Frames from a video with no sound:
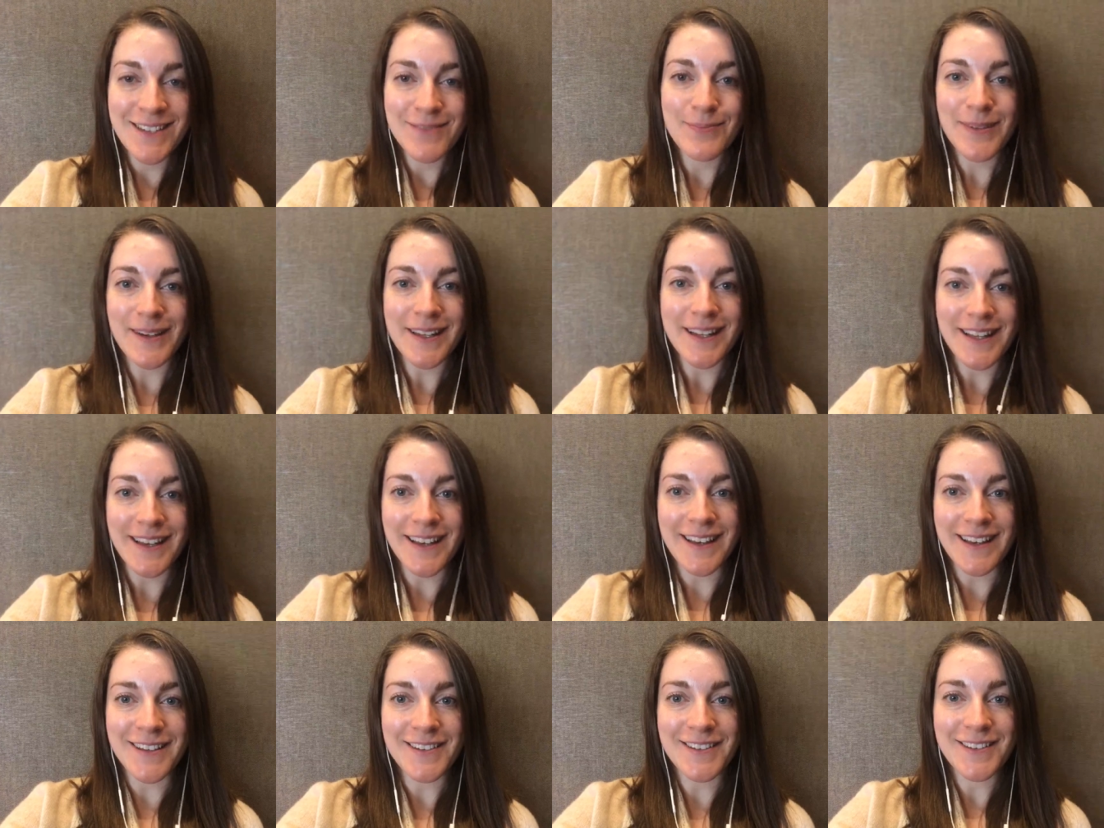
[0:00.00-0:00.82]
But
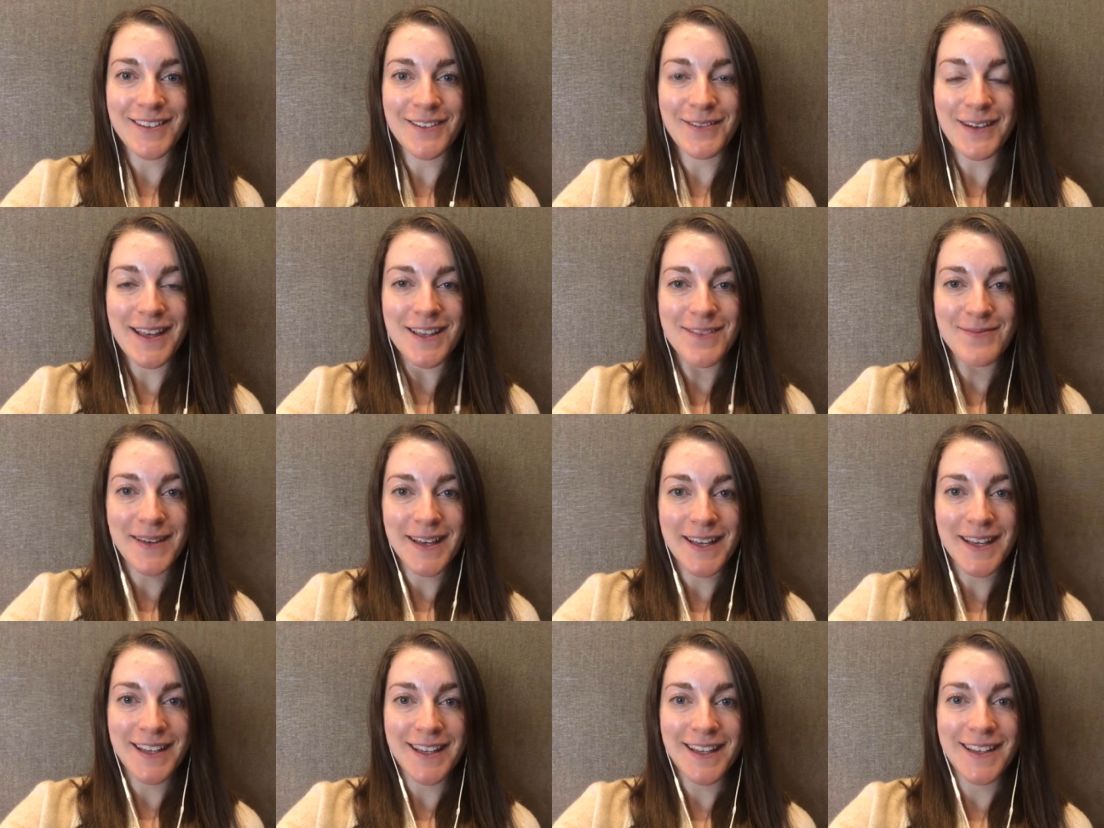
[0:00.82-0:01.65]
uh, the way that
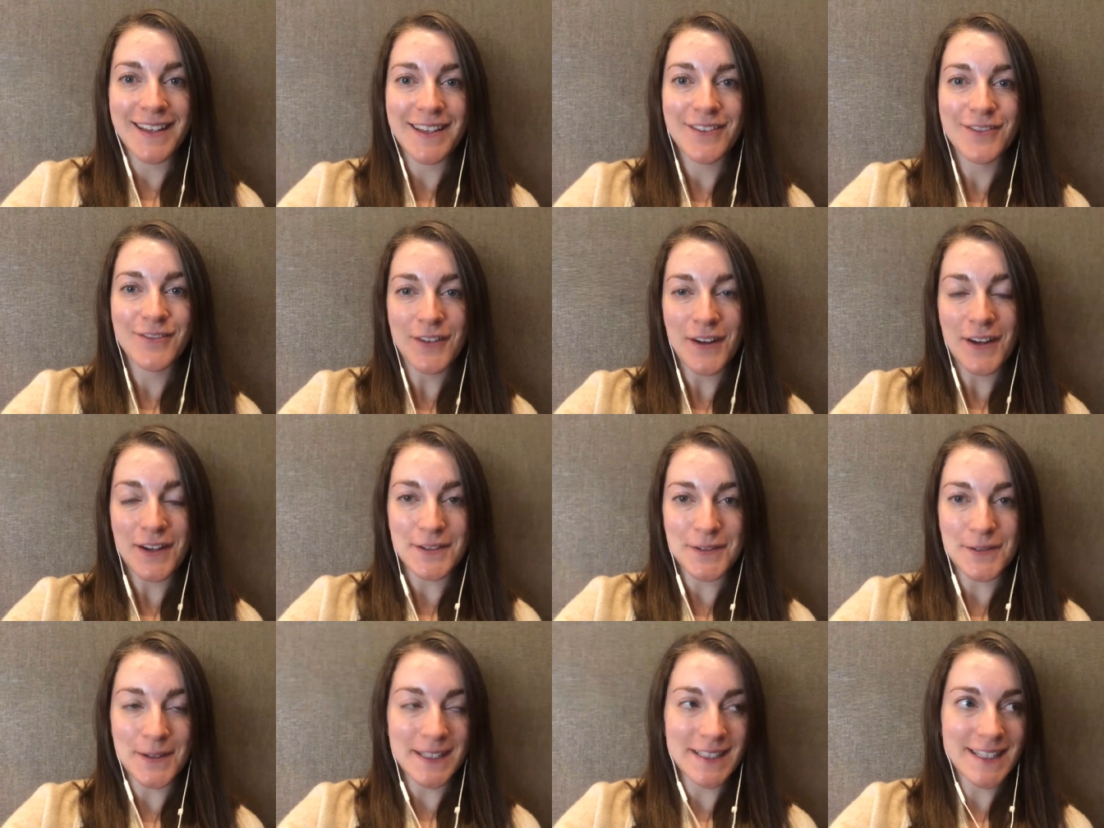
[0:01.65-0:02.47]
my friend
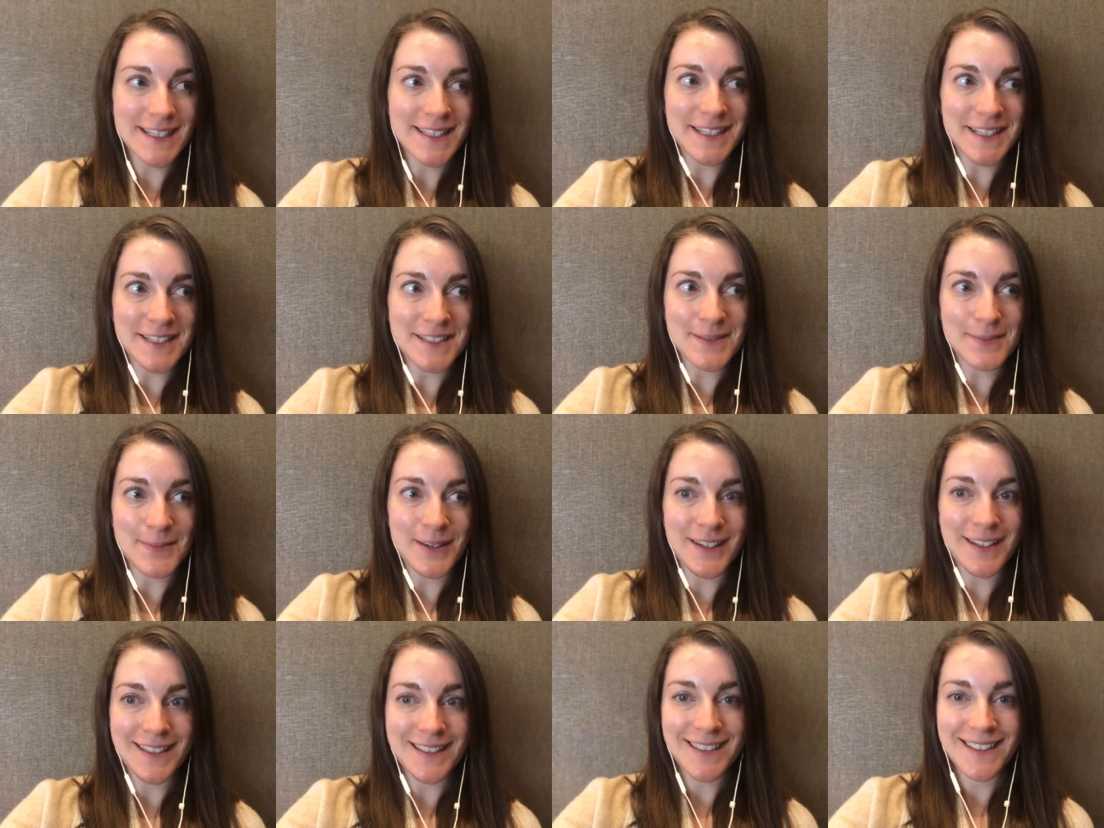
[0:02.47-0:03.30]
who works at Delta
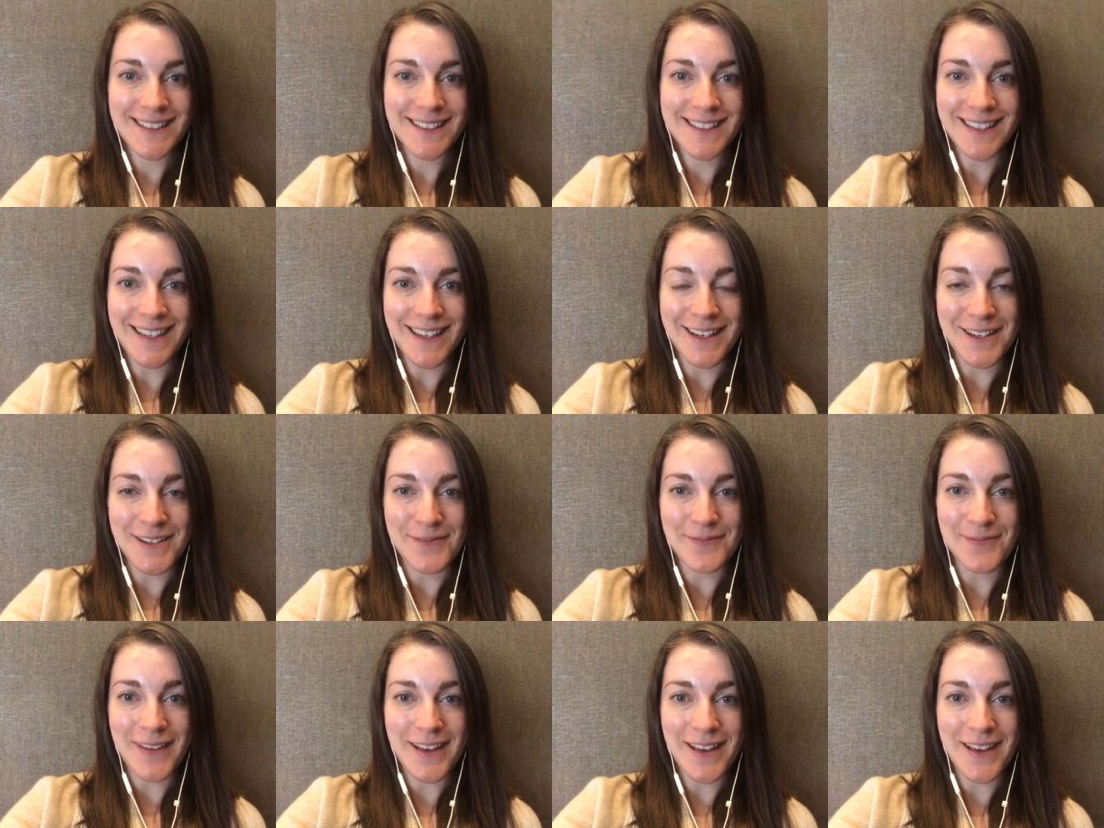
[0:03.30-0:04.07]
put it, um,